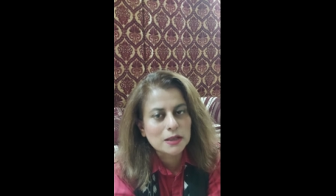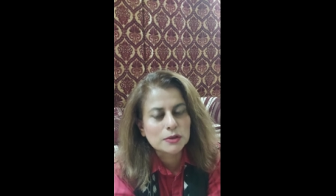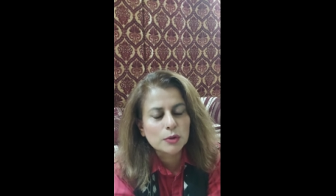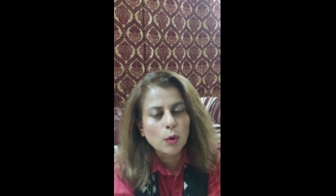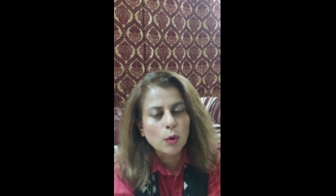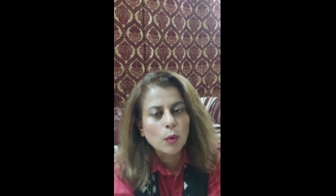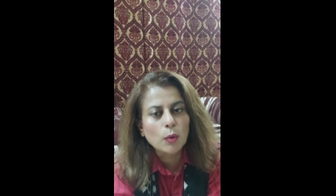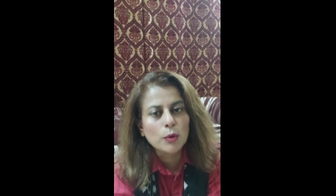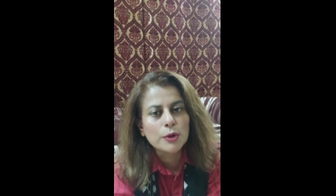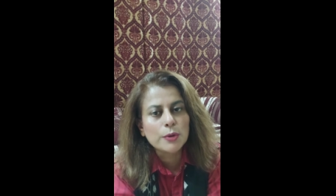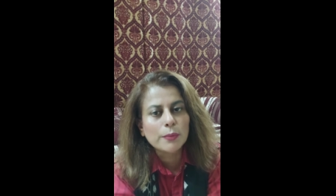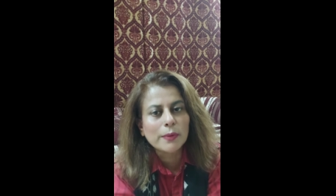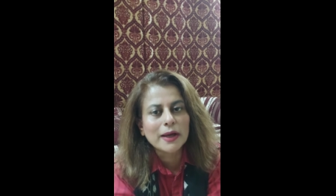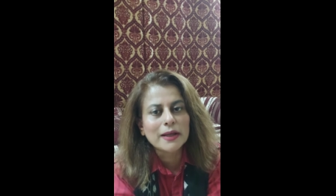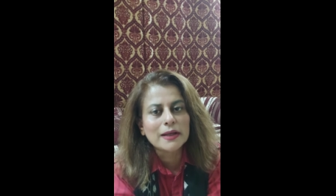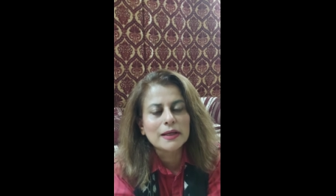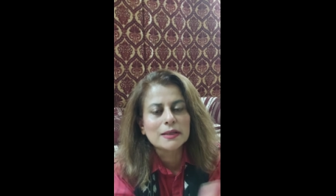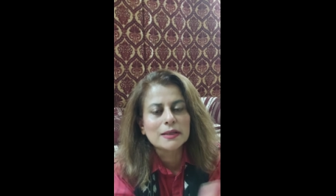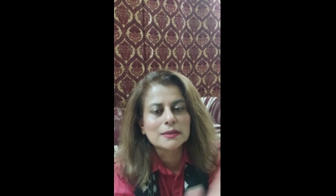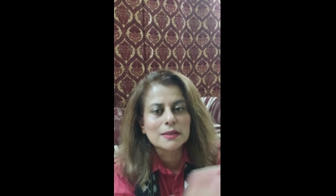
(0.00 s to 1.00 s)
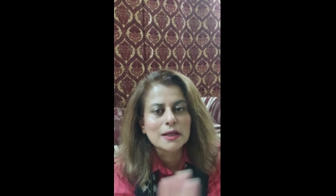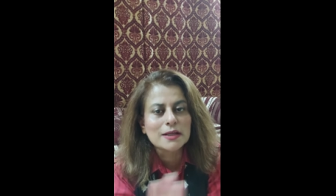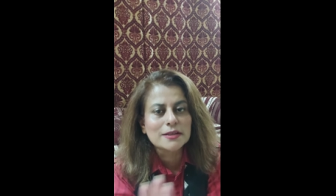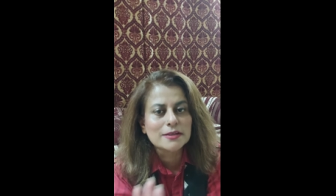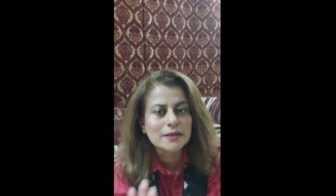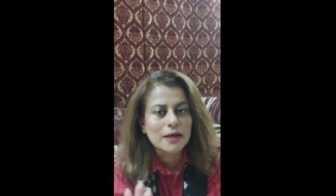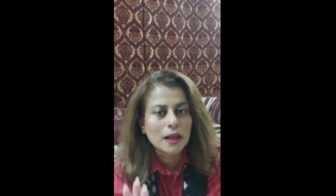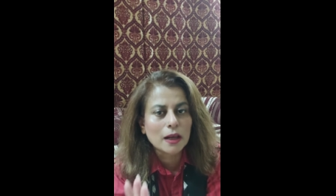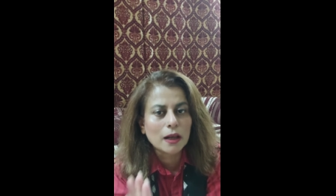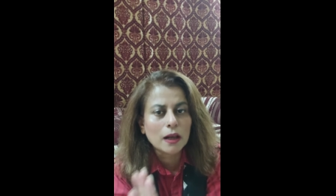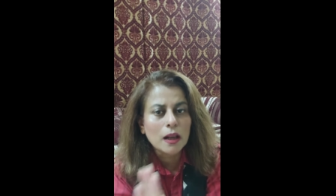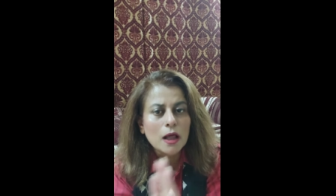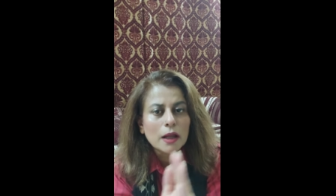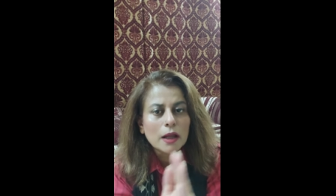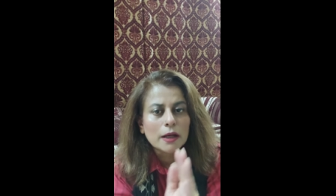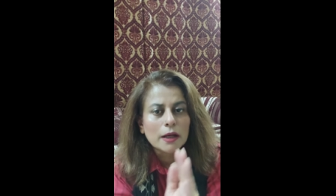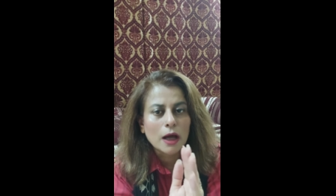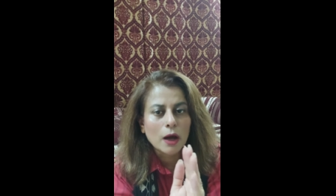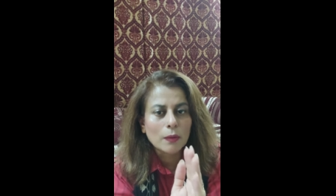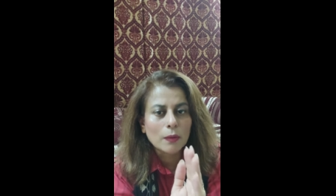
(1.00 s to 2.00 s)
So you can easily
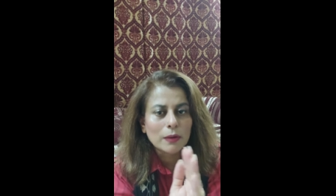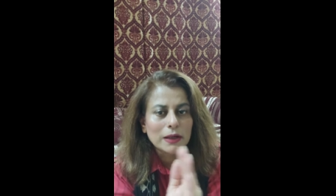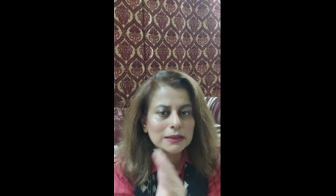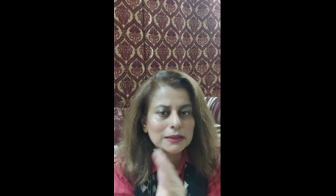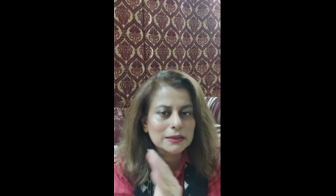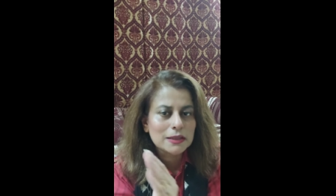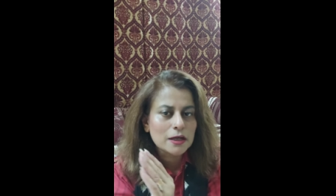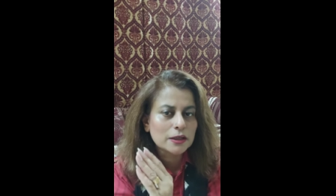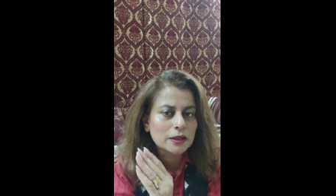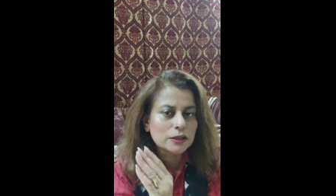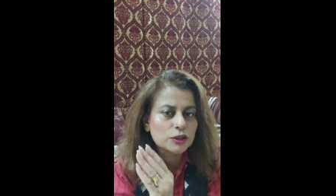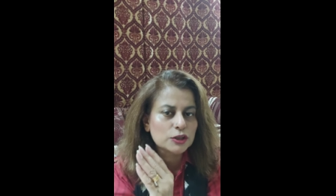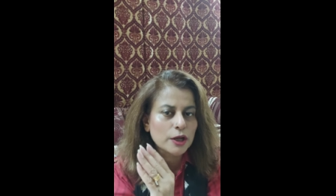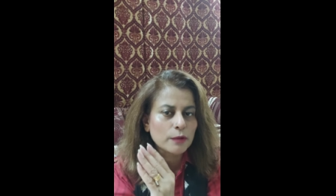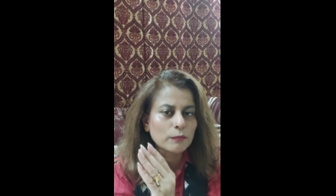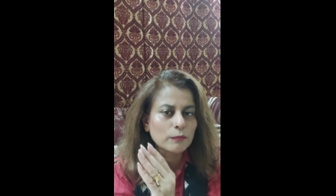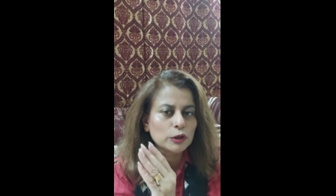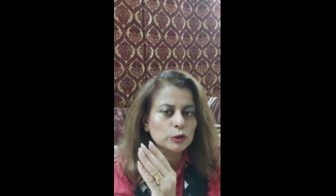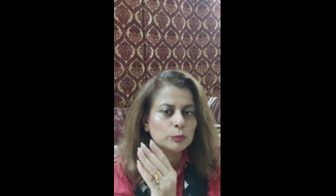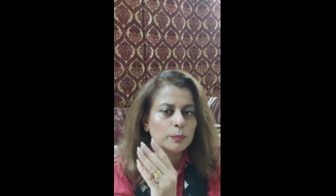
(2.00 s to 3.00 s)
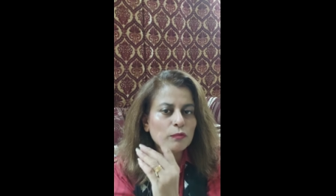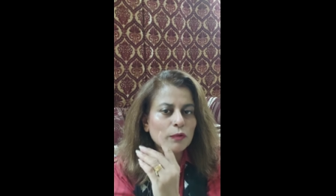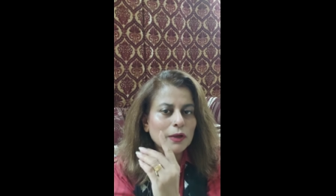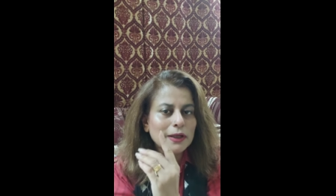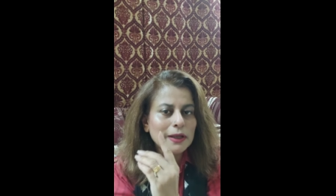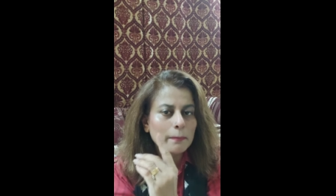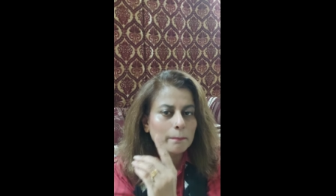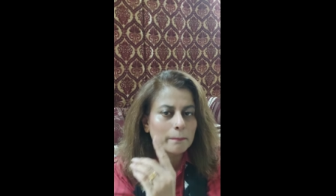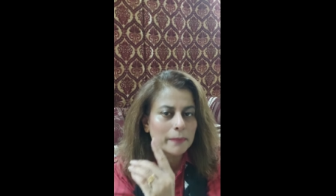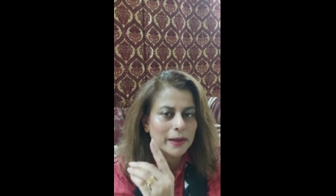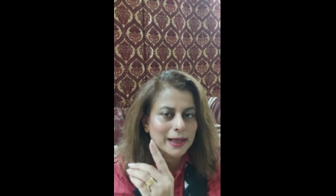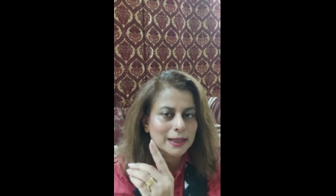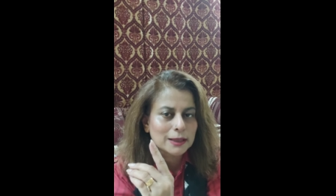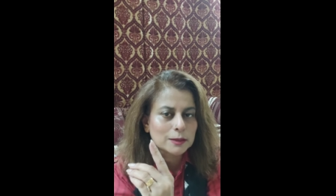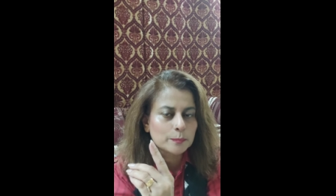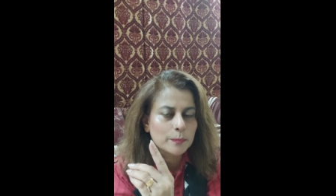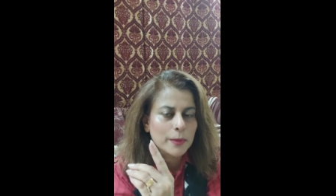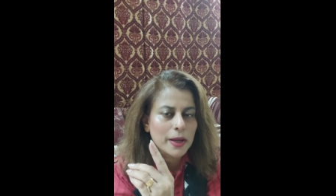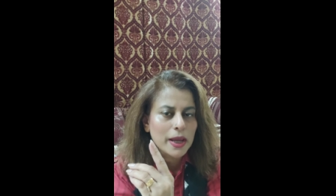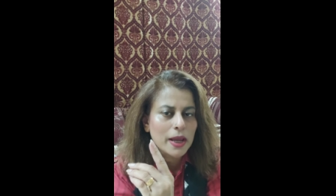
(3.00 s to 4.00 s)
easily distinguish between a
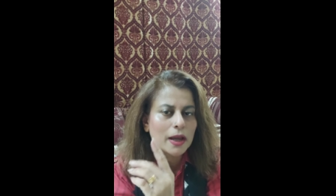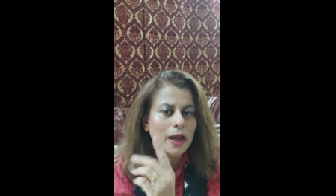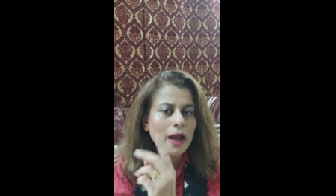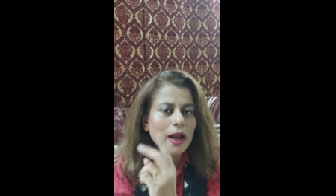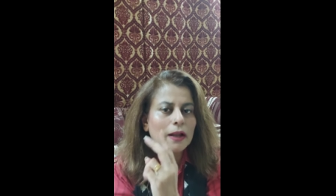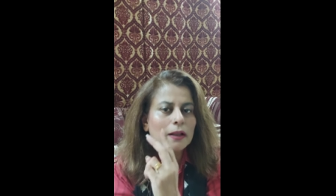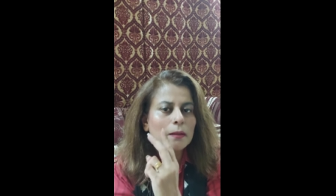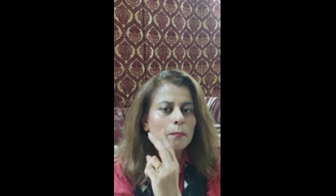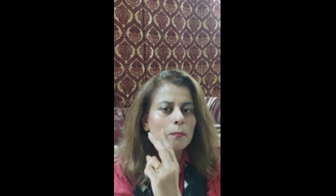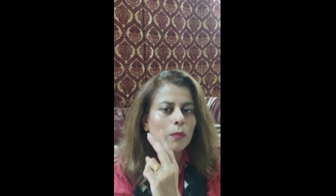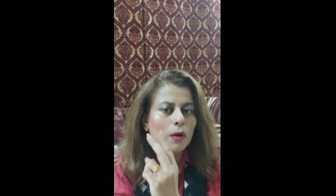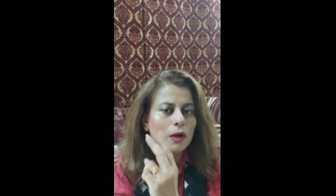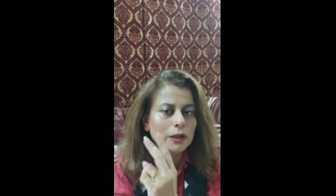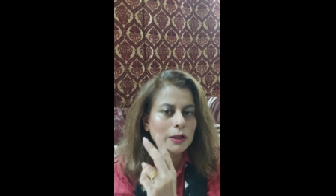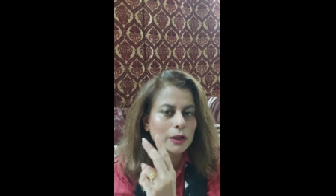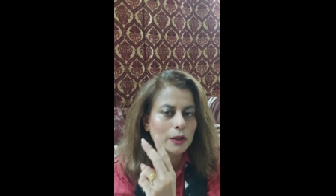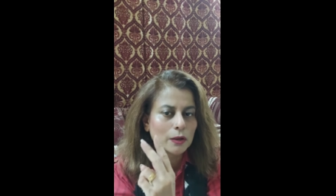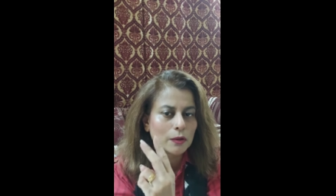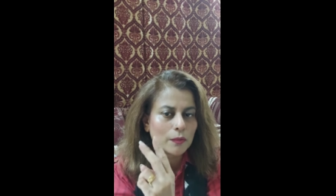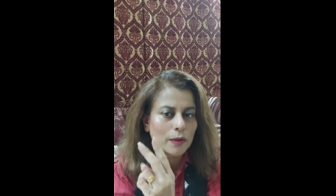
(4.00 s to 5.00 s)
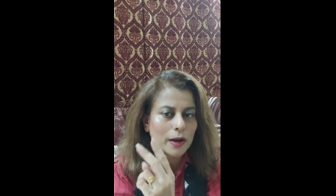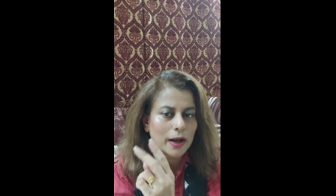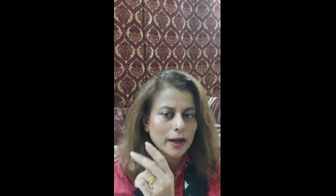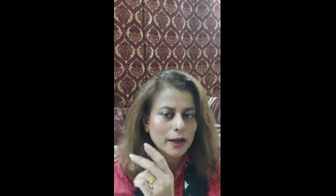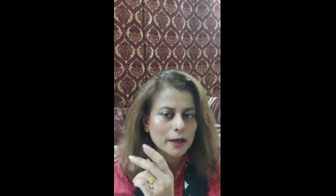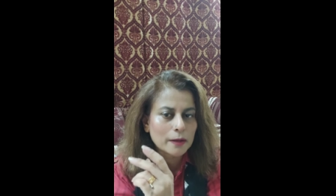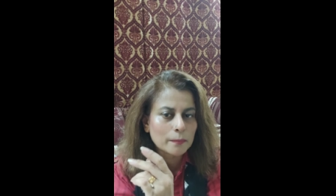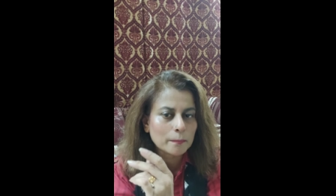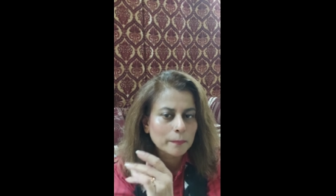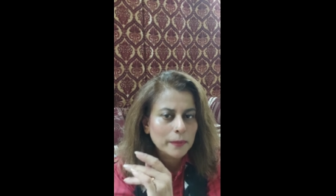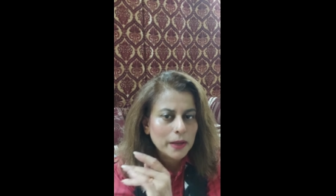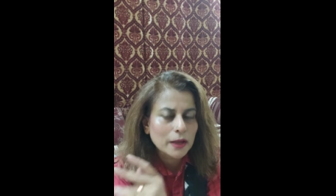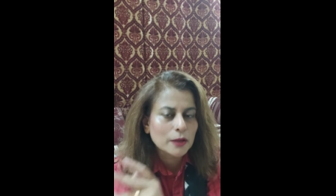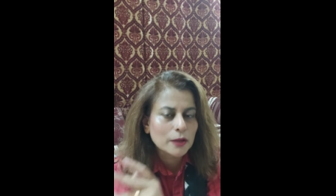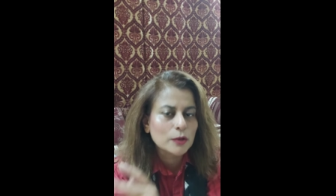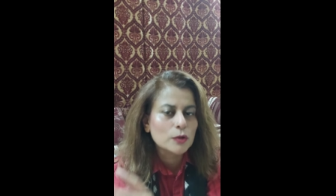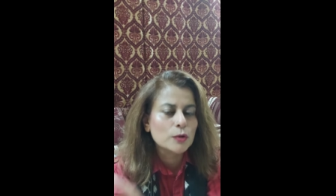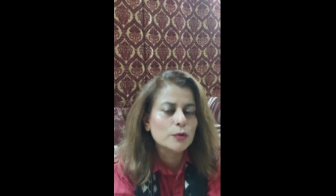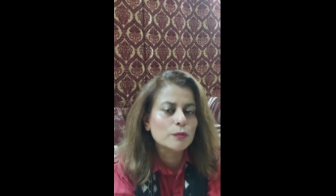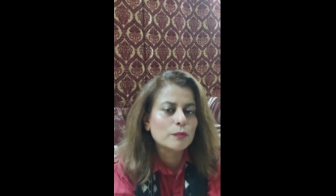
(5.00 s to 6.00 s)
base peak and the molecular ion
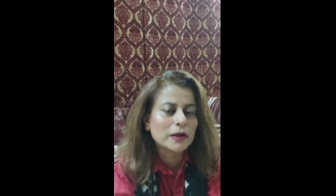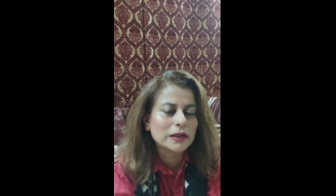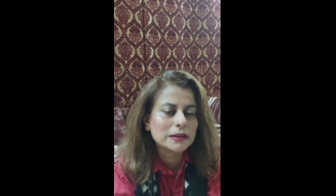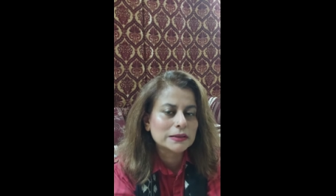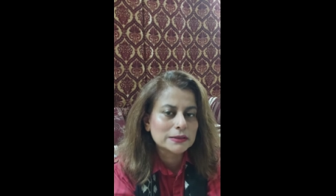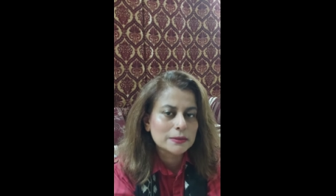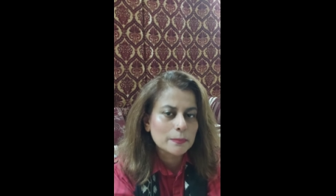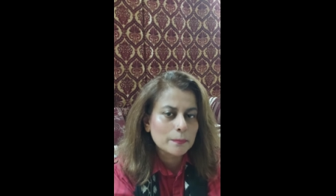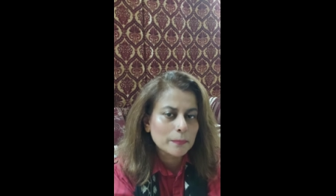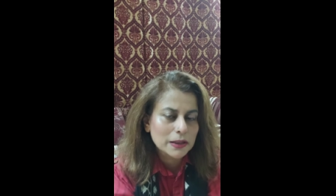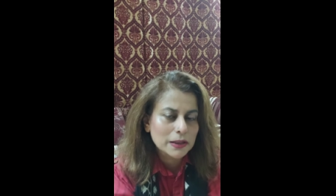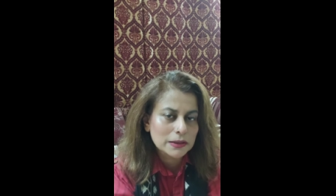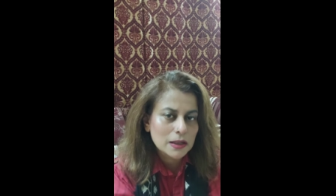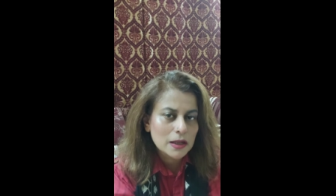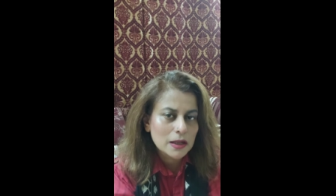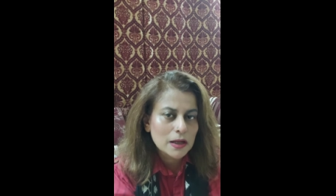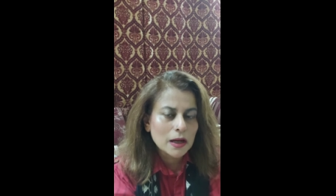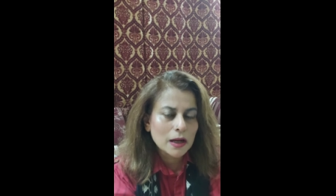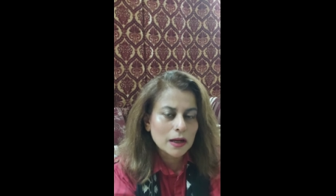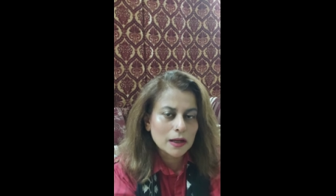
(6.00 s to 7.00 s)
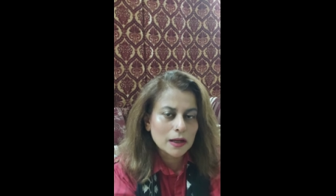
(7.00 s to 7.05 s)
peak. You can simply